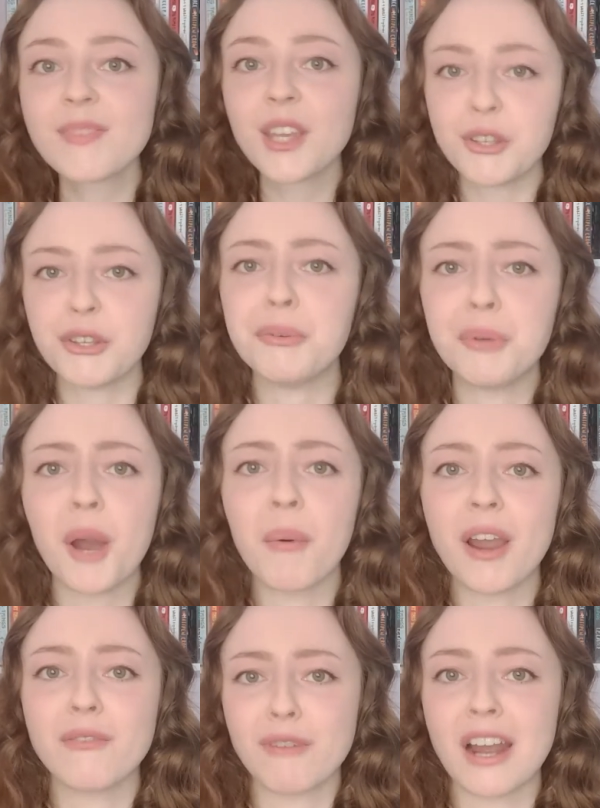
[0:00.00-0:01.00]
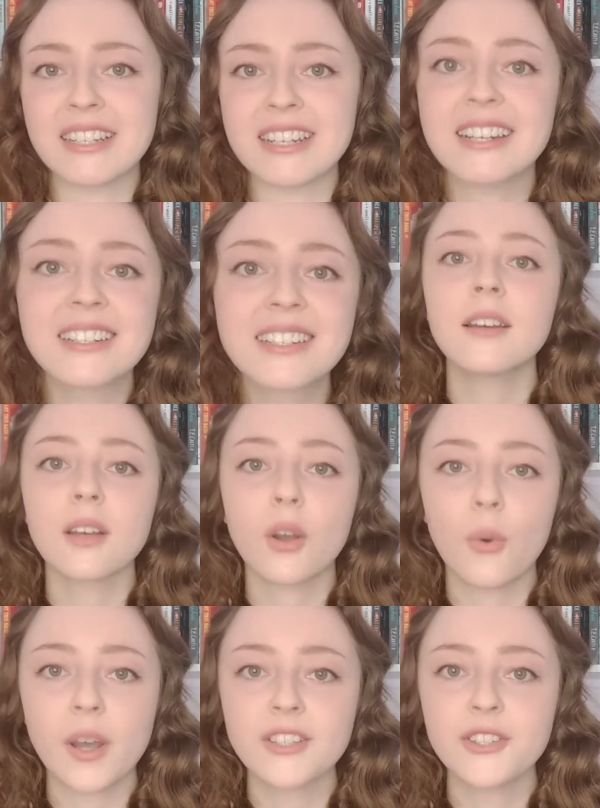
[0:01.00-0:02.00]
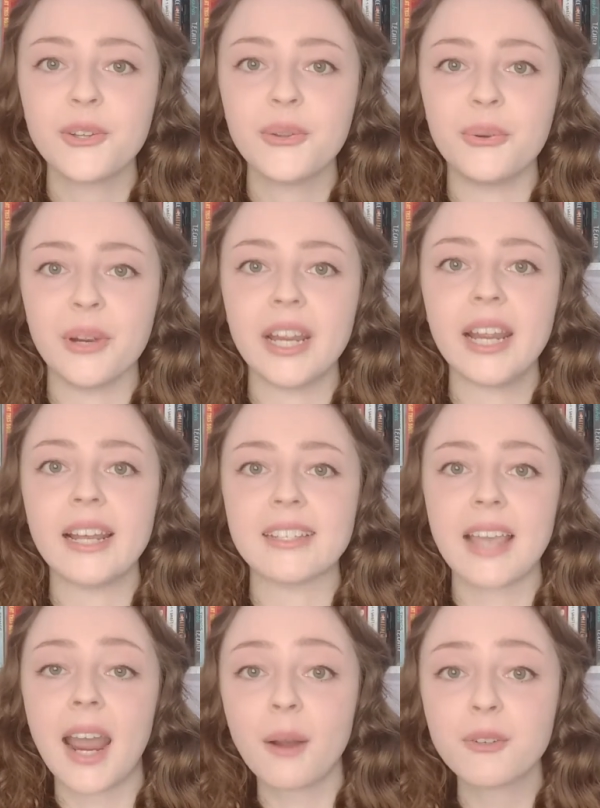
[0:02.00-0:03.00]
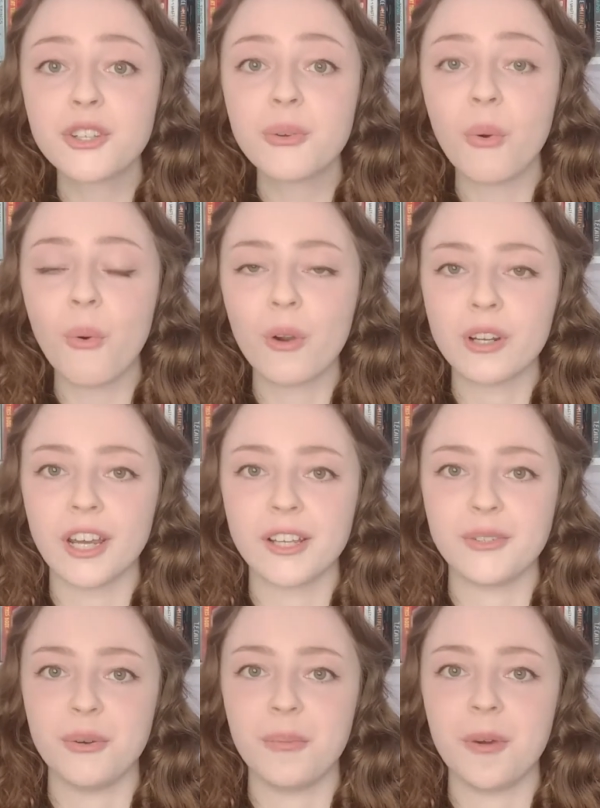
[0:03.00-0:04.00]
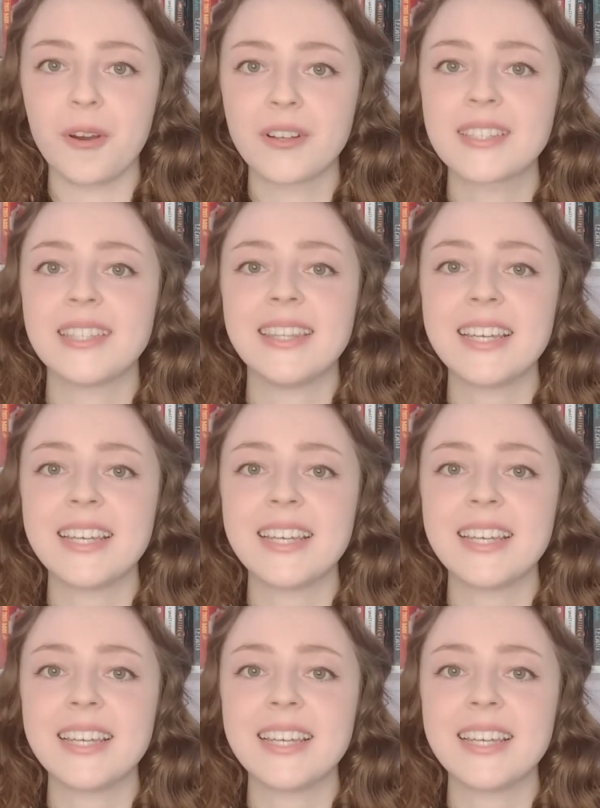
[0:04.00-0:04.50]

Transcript: you know I've read it. Question 3 is, how do you organise your books?